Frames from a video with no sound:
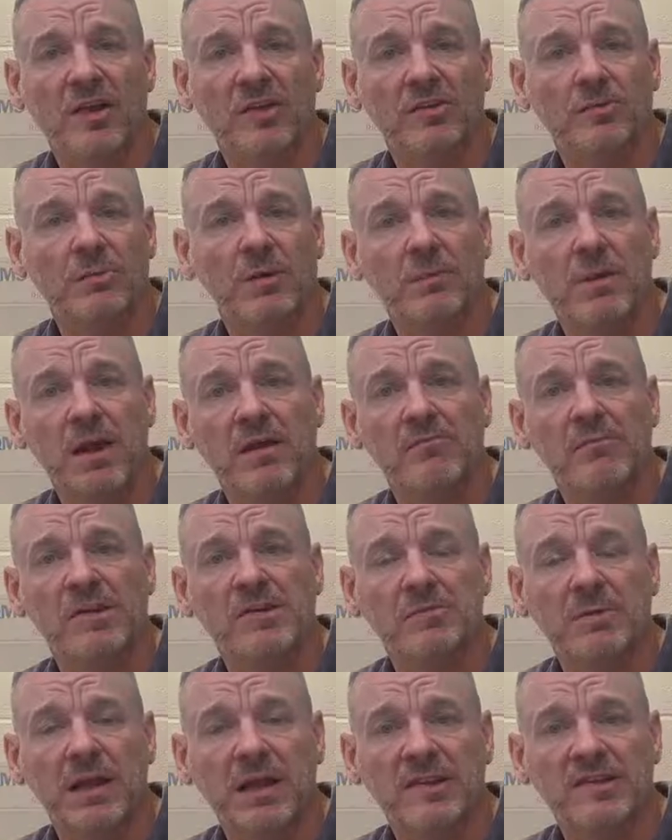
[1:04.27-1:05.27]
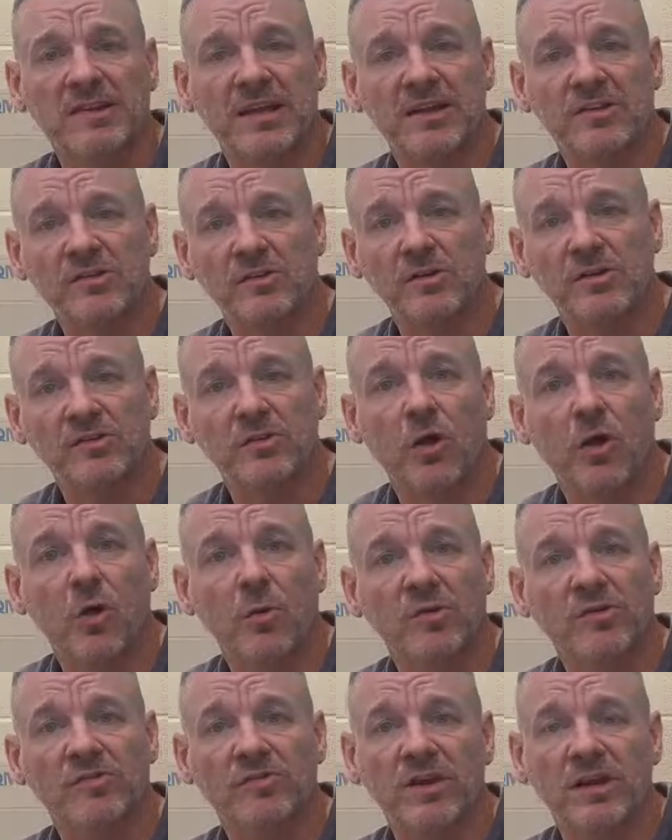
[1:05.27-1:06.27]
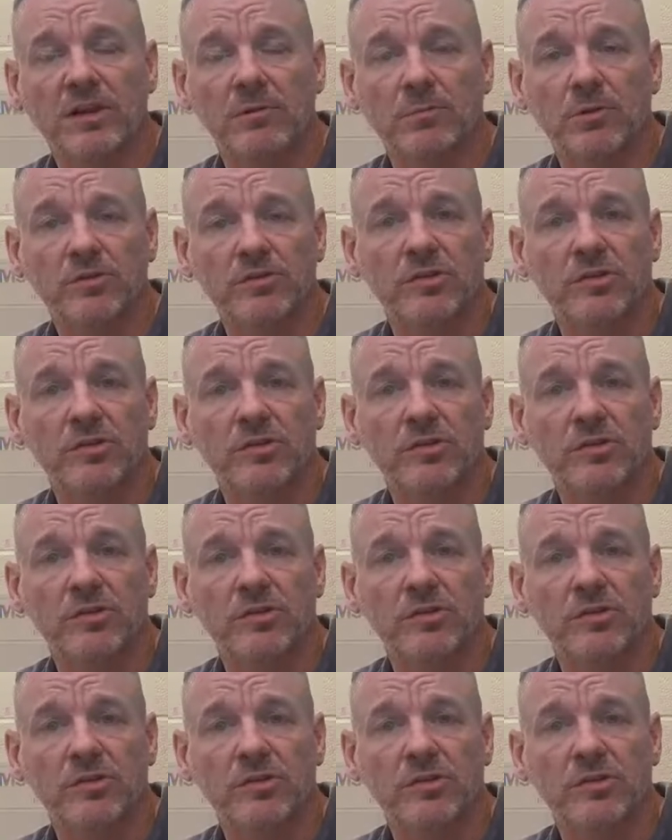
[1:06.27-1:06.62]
somebody may have misplaced it, so it's not always available